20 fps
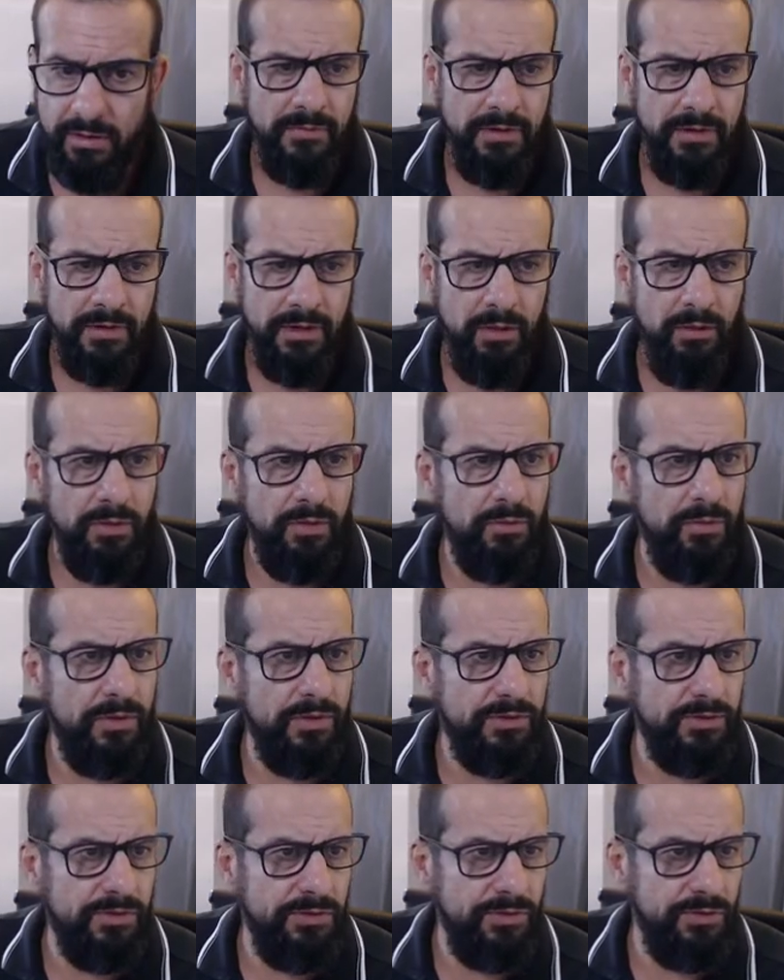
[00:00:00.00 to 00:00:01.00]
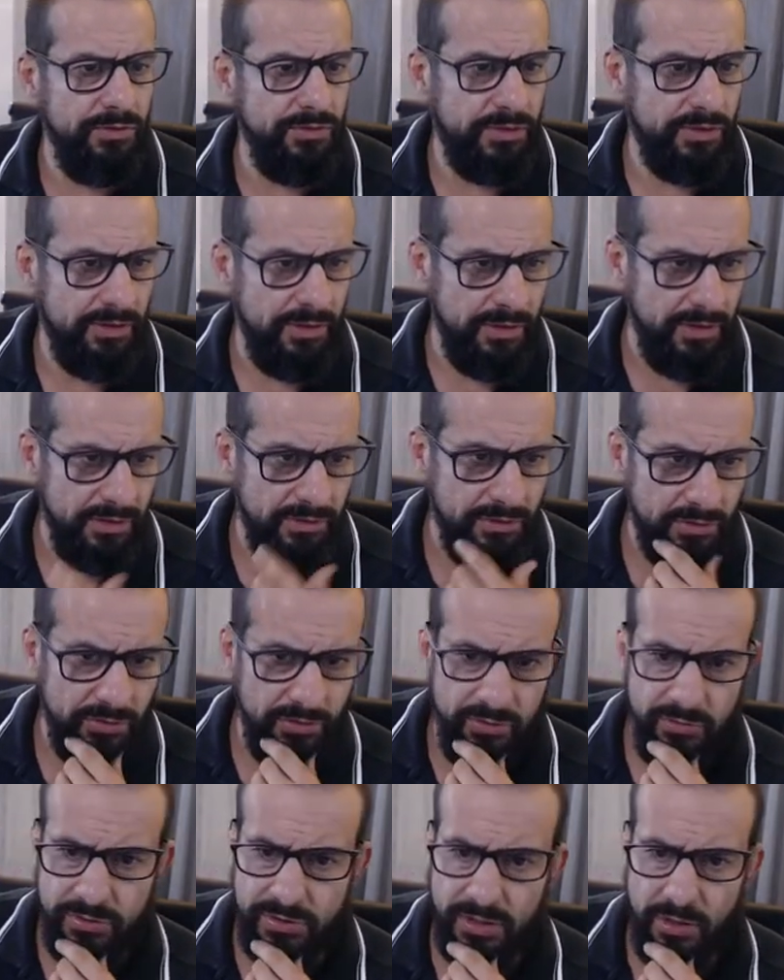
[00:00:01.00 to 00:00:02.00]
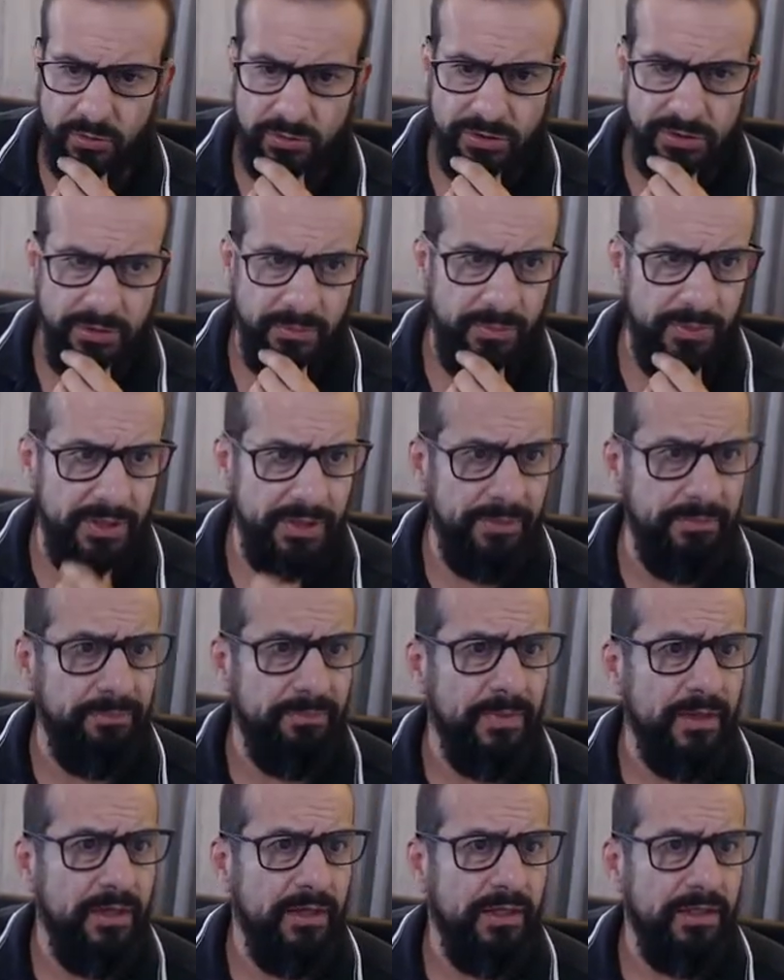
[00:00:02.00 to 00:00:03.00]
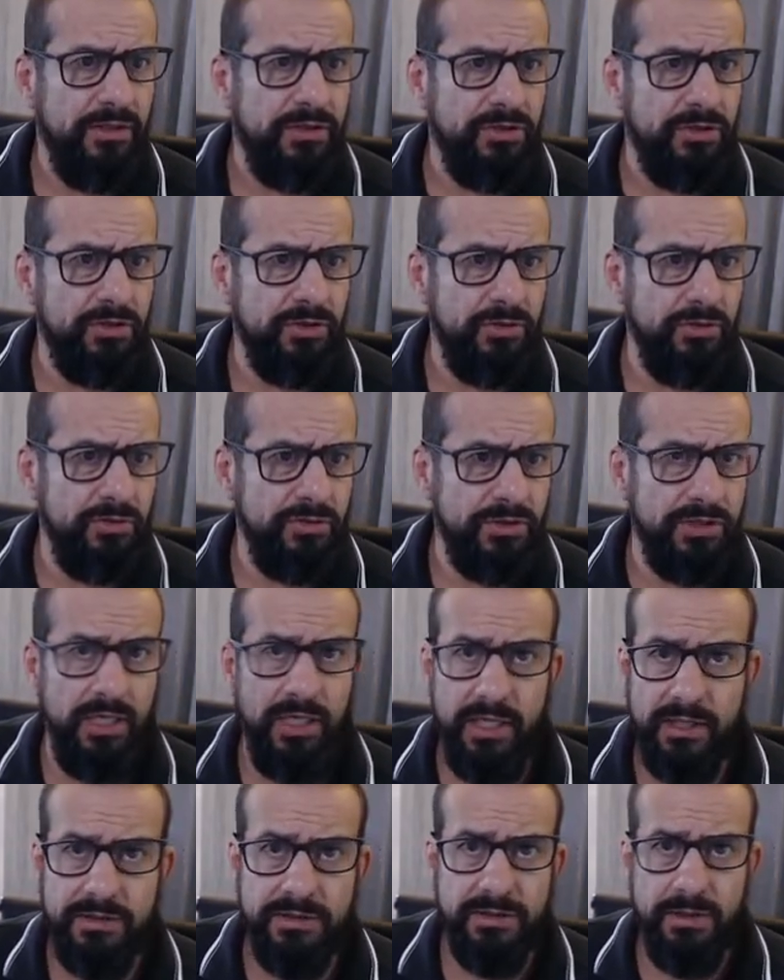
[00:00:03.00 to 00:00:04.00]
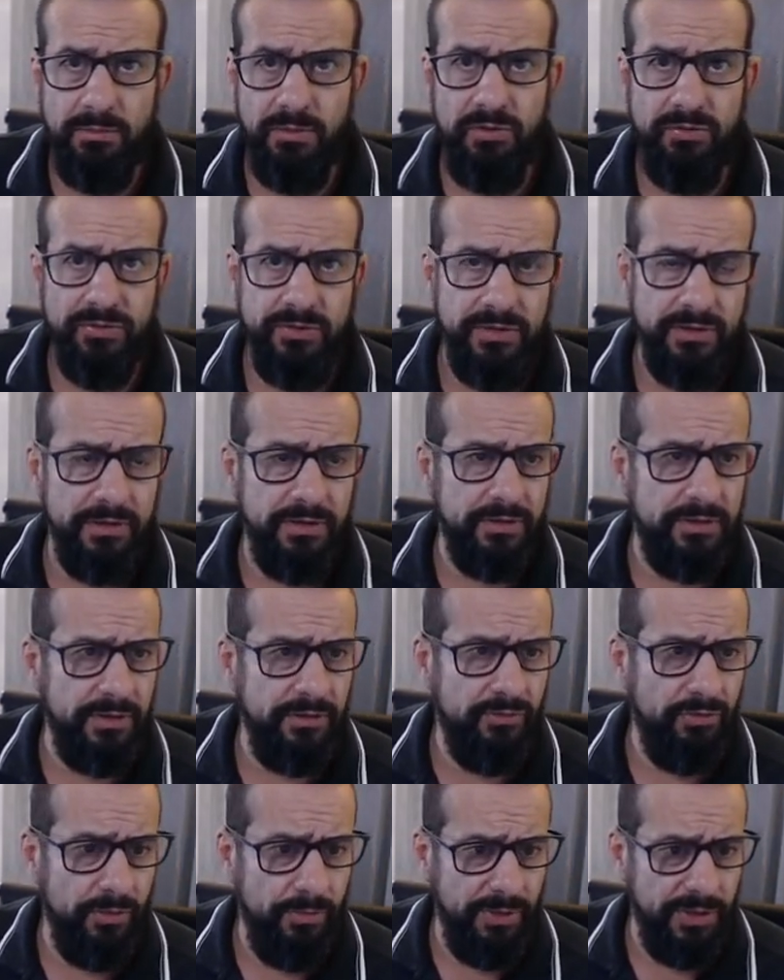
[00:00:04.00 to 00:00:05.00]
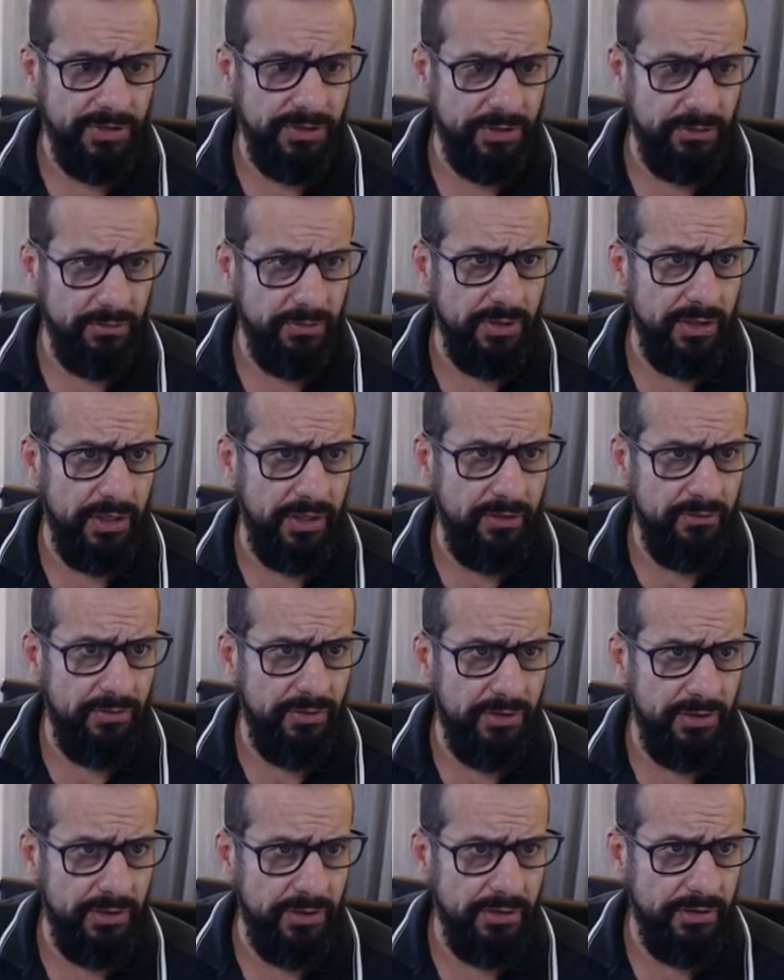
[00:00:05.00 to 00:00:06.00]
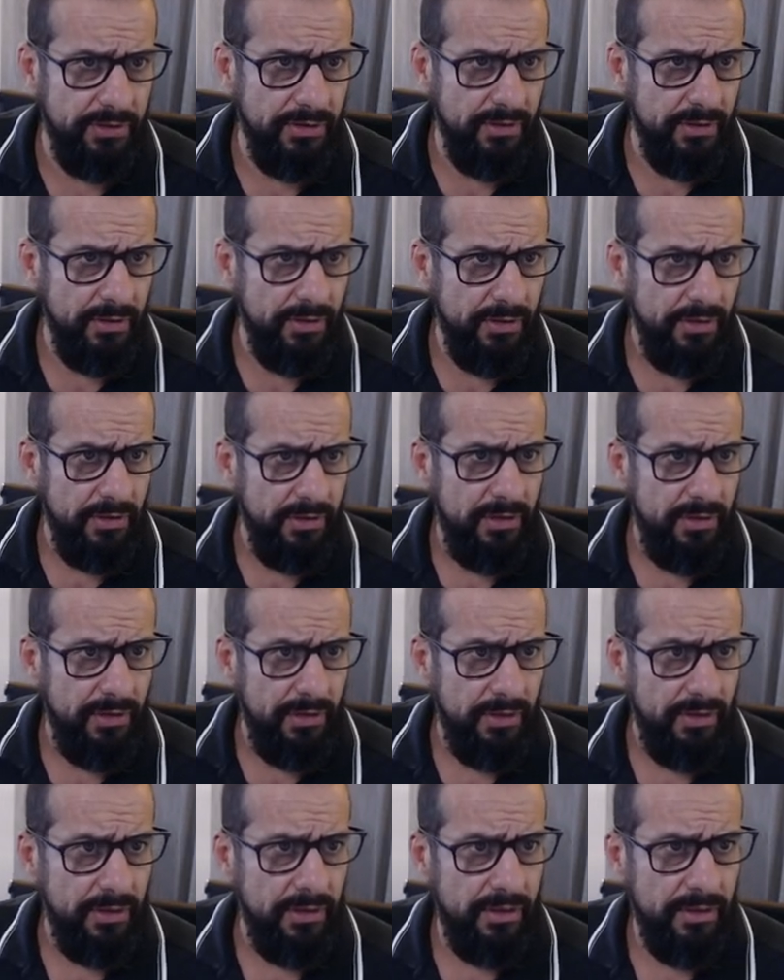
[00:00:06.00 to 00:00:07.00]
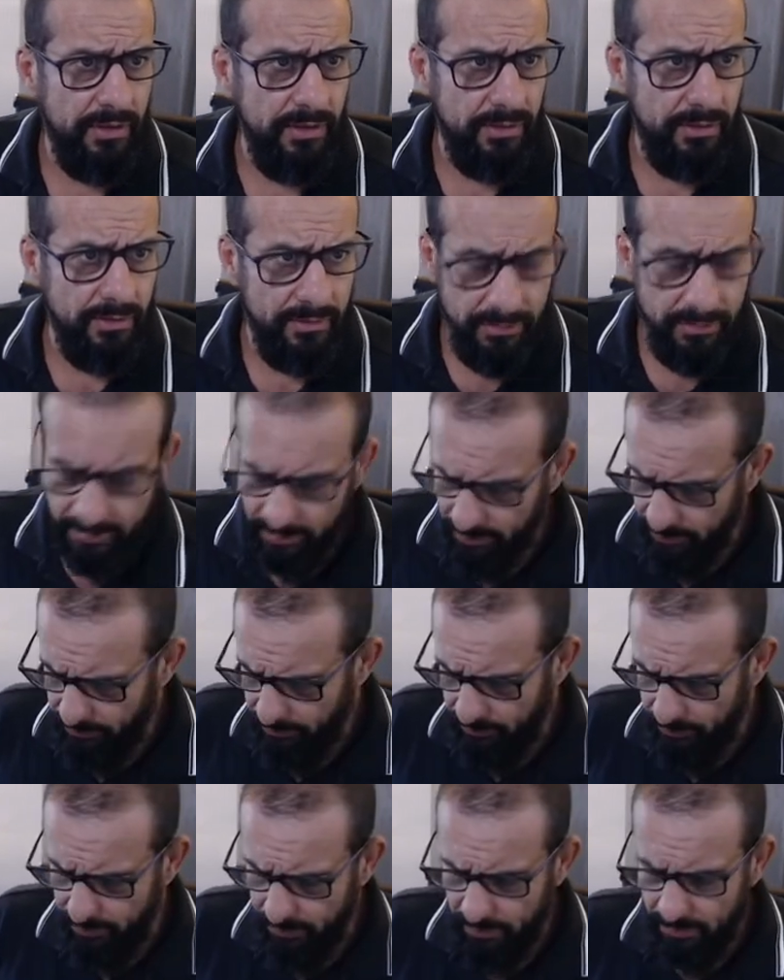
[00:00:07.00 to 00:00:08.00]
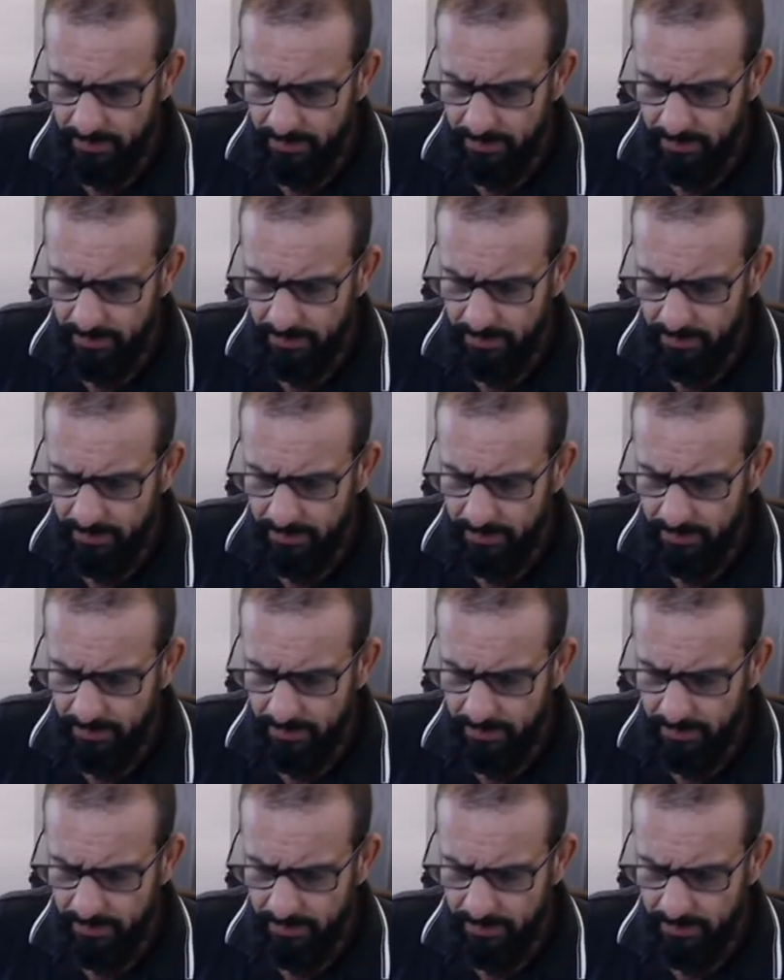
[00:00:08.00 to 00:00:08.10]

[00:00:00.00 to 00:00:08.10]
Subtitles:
Now we want to use CouchDb to select some of the information we have here. And the default